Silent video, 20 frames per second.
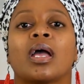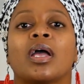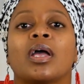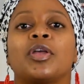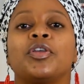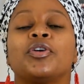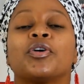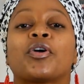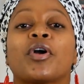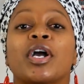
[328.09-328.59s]

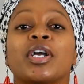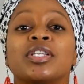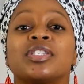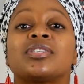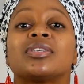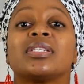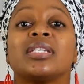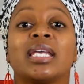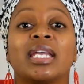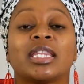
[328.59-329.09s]
You're going
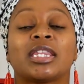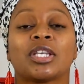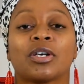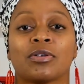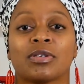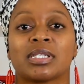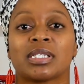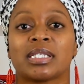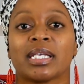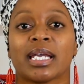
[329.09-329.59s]
to need
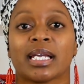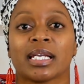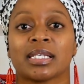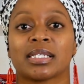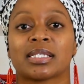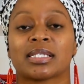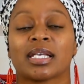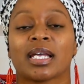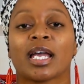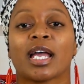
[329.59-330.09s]
those
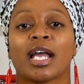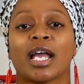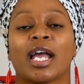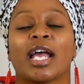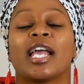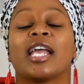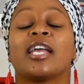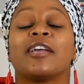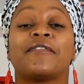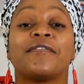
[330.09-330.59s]
things.
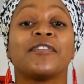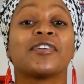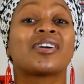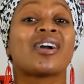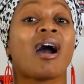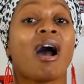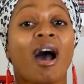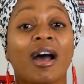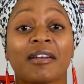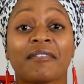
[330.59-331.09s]
If you
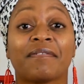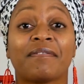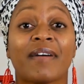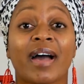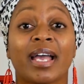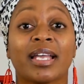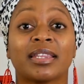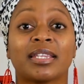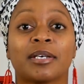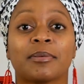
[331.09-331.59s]
can't
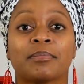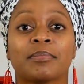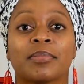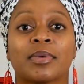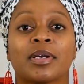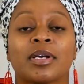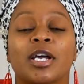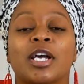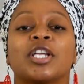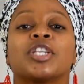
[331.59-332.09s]
find them,
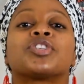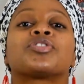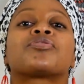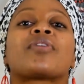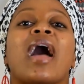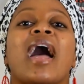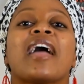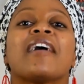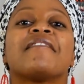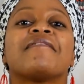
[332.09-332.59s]

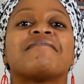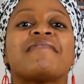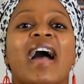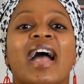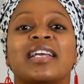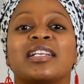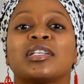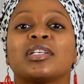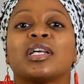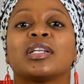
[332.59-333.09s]
try
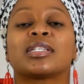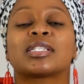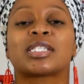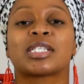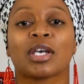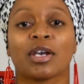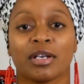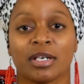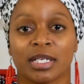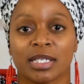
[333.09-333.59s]
find an
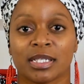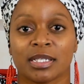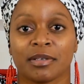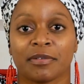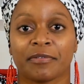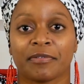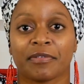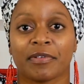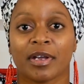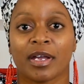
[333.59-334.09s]

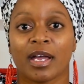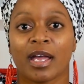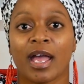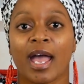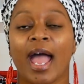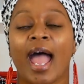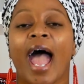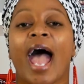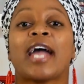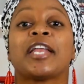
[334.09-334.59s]
alternative.
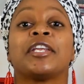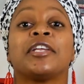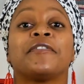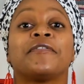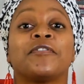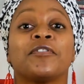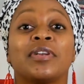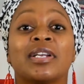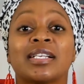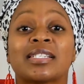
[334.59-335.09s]
And if
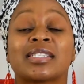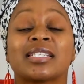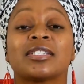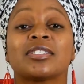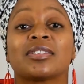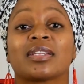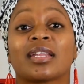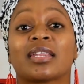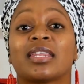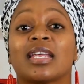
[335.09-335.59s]
you listen
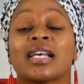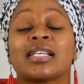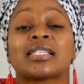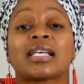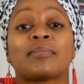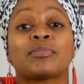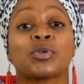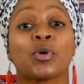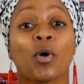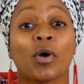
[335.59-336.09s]
to the things
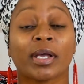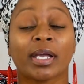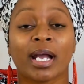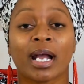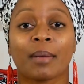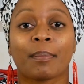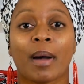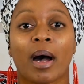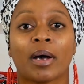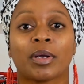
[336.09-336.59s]
I'm talking
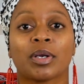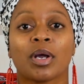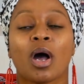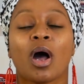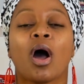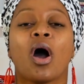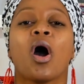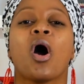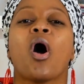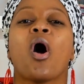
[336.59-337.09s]
about,
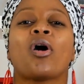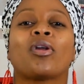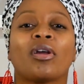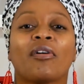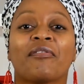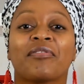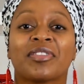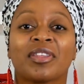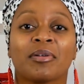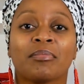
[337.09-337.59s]
all
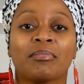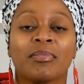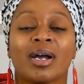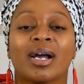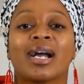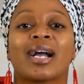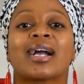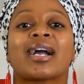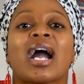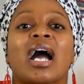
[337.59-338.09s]
of them
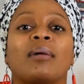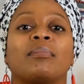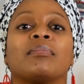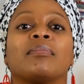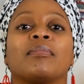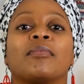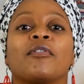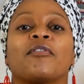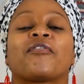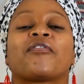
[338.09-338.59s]

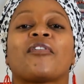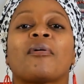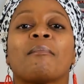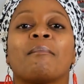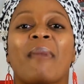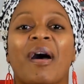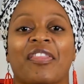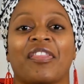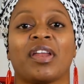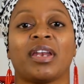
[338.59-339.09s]
come from
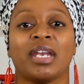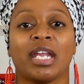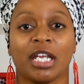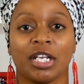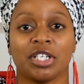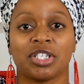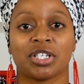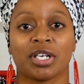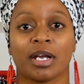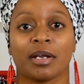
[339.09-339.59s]
Mother
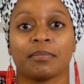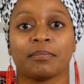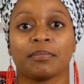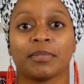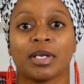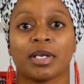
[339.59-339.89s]
Nature.